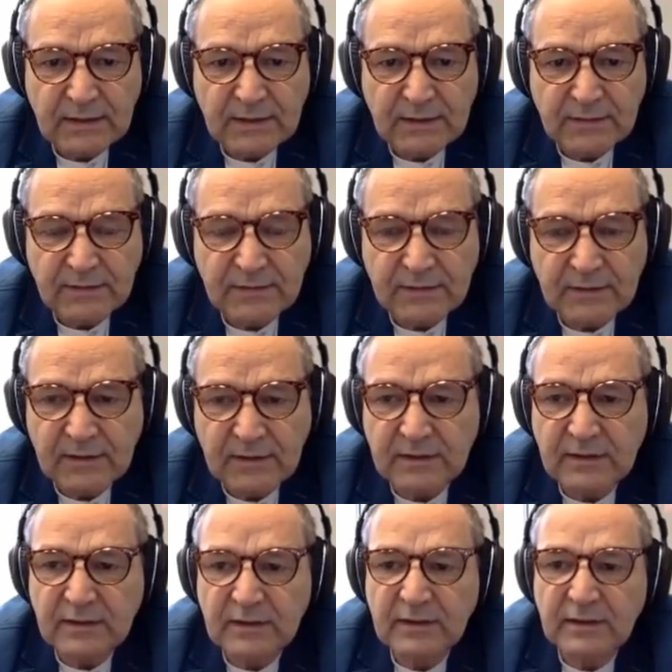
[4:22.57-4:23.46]
And
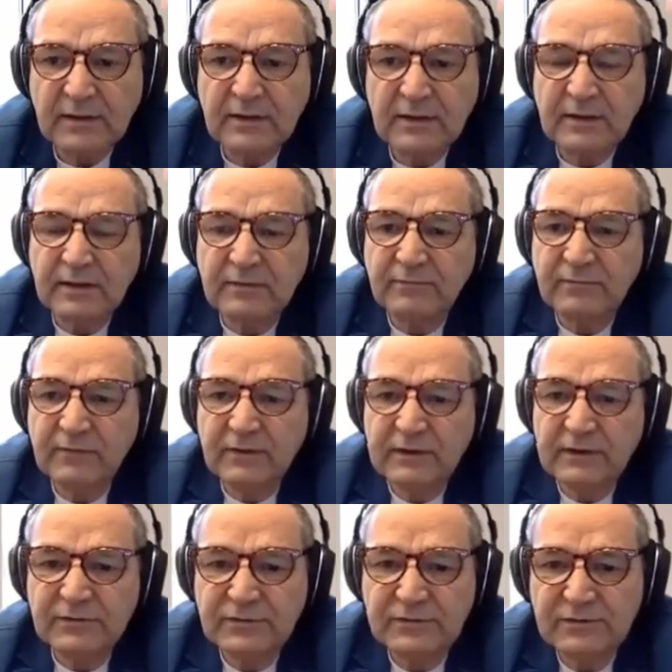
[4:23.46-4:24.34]

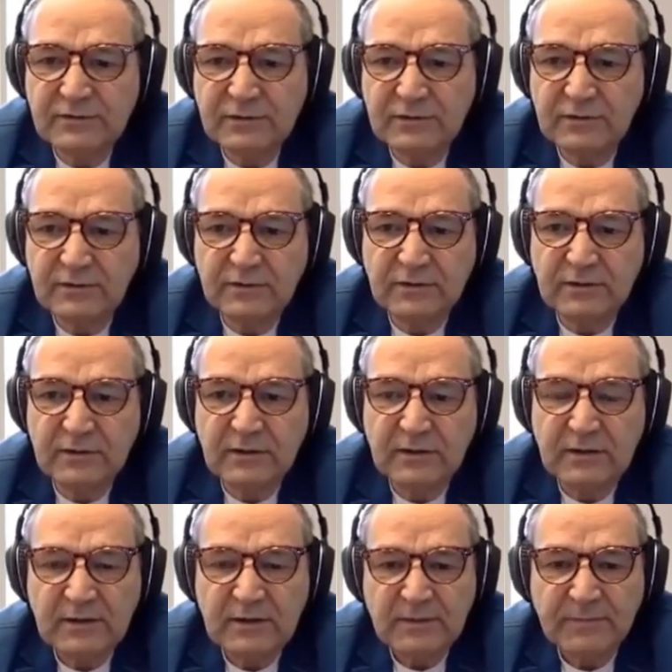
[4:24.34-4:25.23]
if you're interested
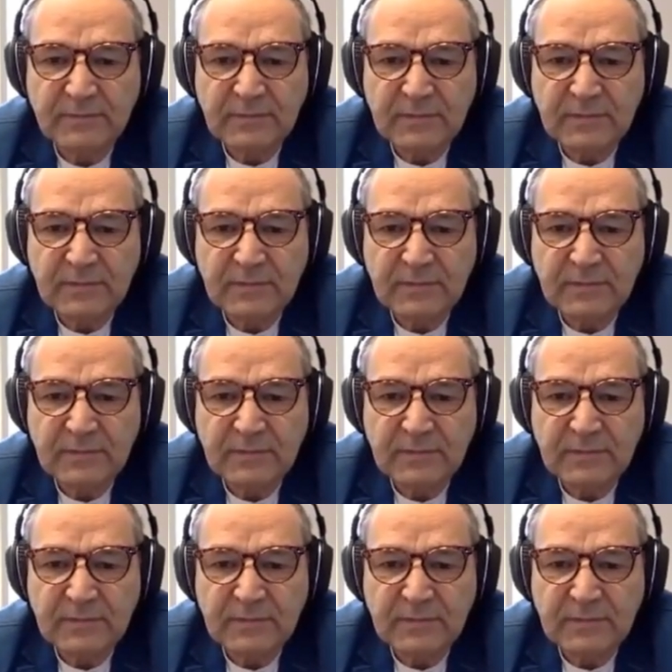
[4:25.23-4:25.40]
in